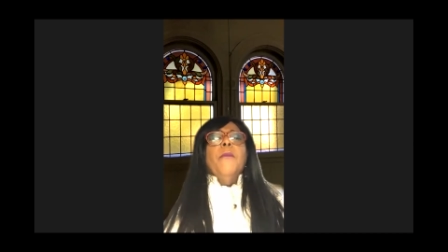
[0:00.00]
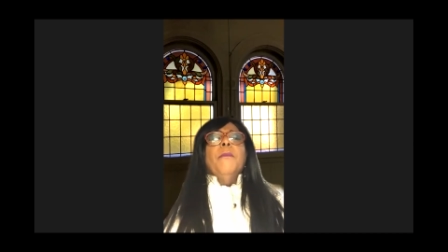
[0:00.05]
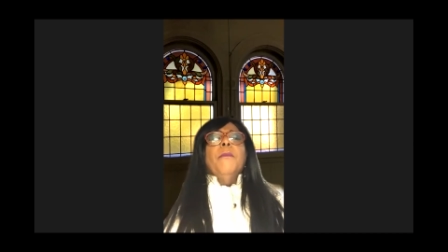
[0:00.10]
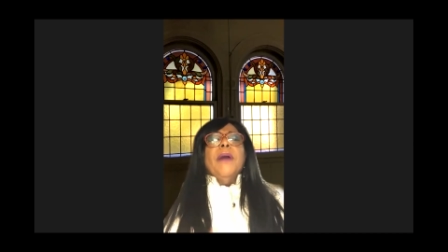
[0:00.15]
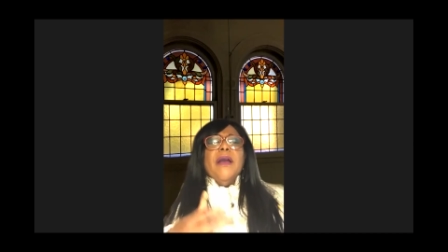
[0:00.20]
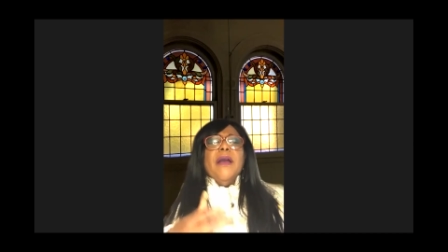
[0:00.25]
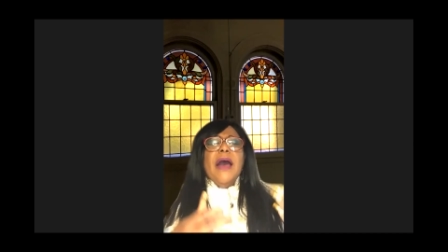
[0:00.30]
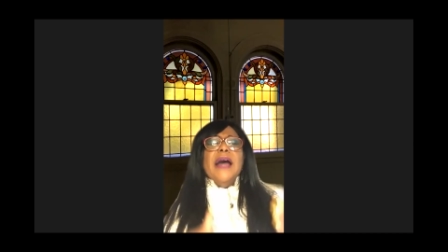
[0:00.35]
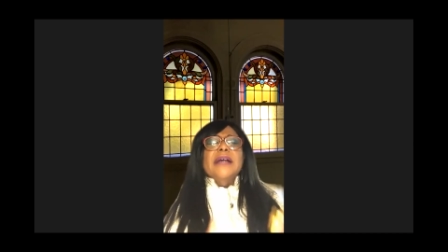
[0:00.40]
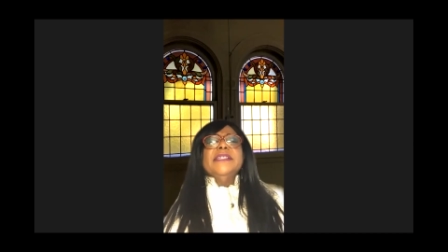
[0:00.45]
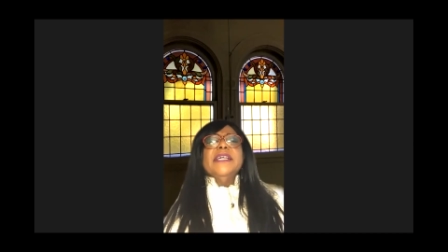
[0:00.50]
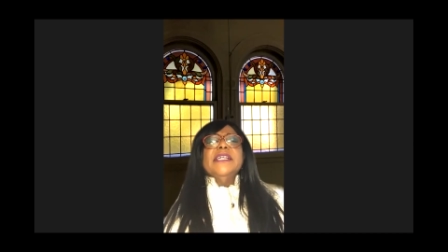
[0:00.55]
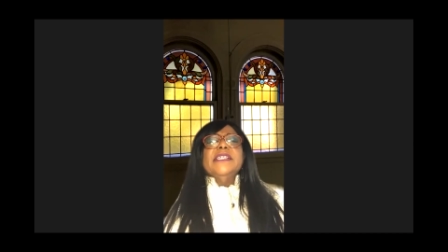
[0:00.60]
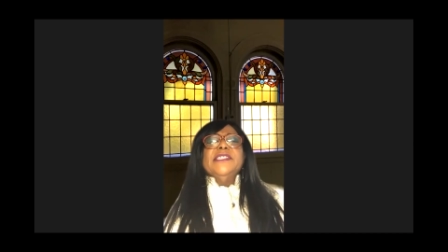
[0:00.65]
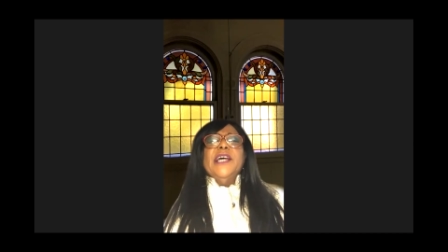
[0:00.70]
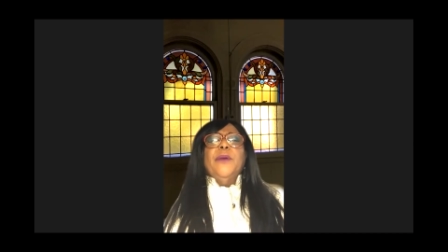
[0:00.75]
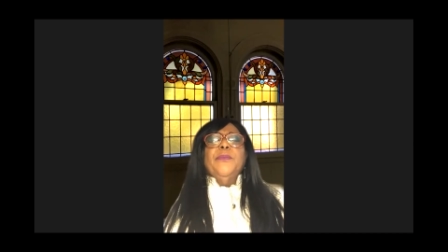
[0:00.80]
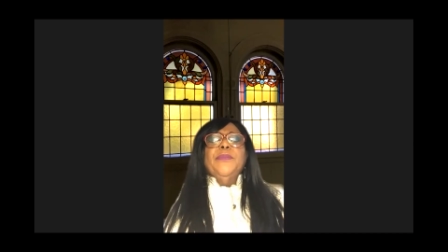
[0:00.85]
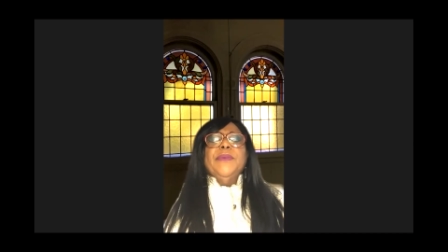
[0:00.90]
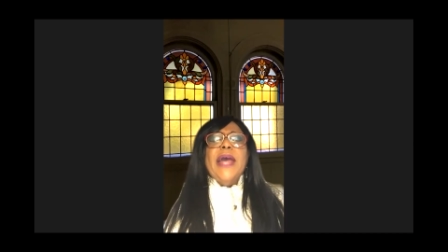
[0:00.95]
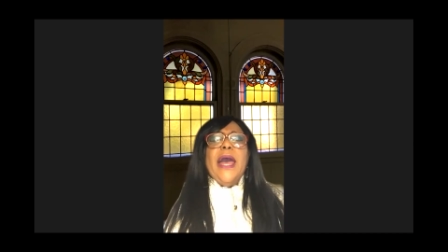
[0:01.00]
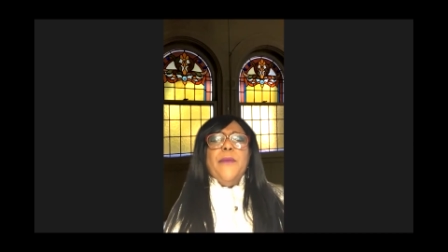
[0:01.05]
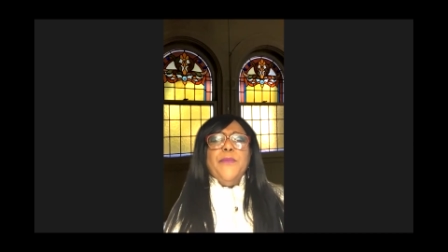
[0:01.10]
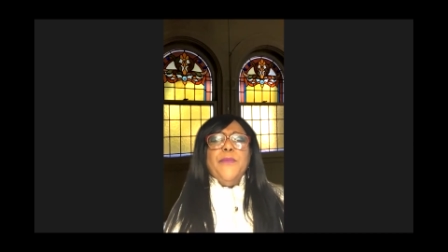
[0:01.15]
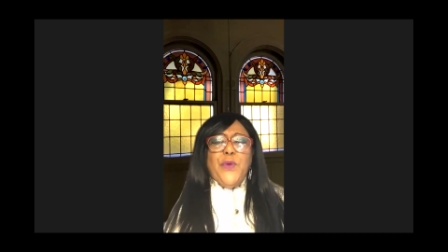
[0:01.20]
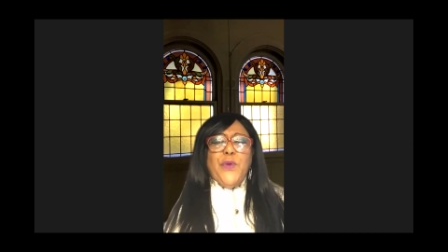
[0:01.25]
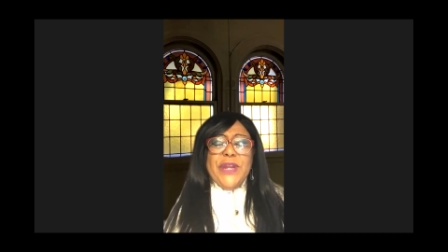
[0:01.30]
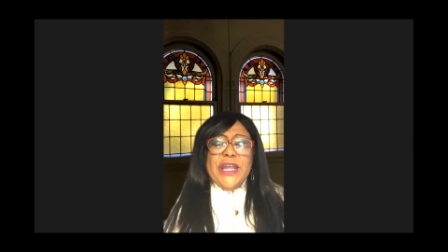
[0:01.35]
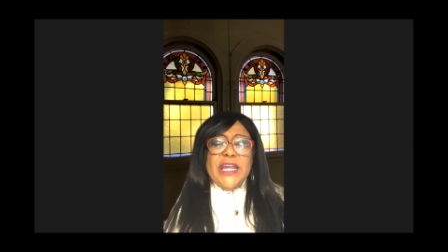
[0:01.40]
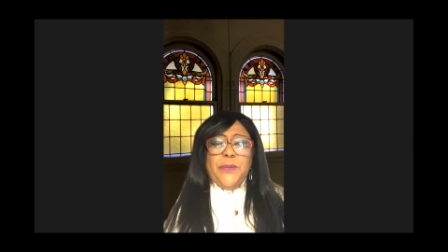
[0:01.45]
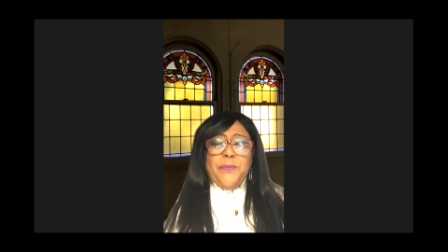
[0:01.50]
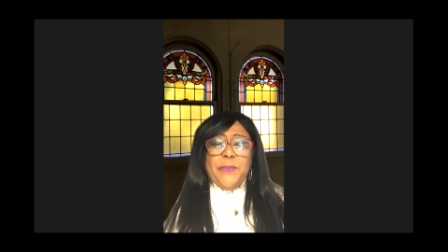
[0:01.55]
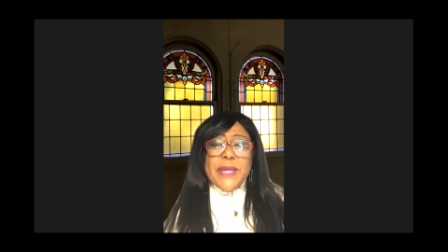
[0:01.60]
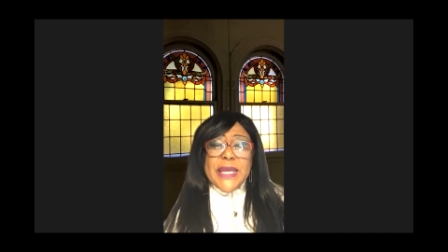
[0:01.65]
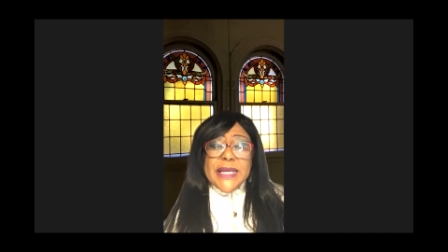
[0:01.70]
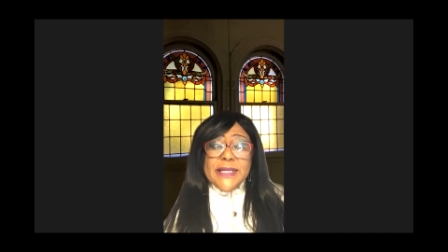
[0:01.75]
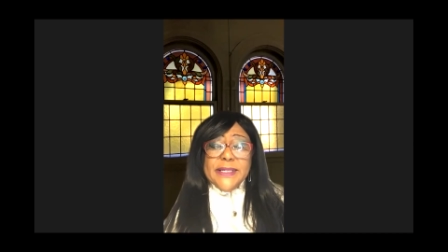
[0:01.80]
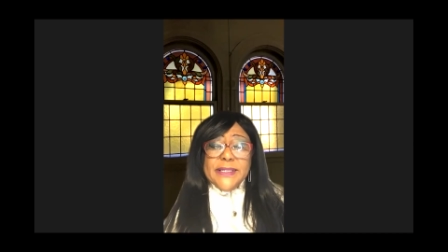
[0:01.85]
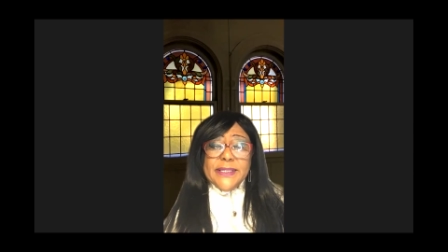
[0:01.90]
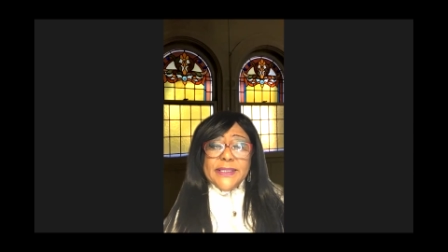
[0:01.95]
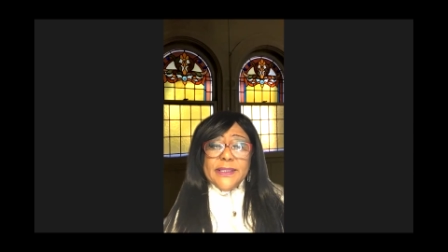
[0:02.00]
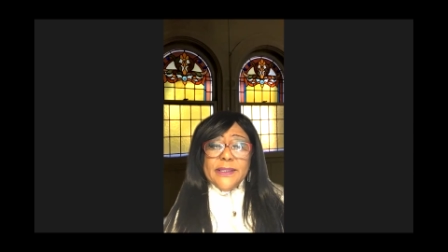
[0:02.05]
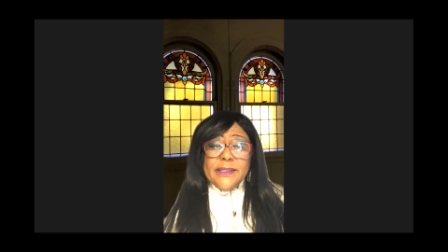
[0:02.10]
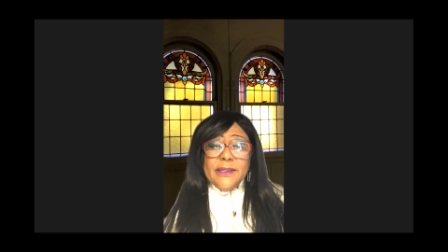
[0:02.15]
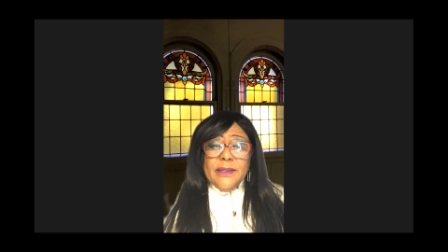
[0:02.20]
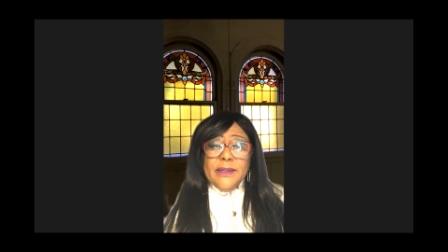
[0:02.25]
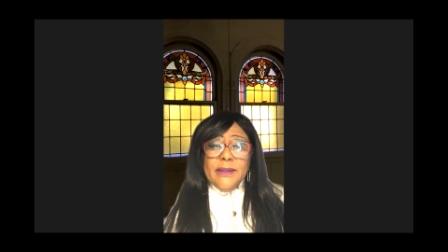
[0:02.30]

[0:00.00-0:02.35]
But God says sometimes you need peace.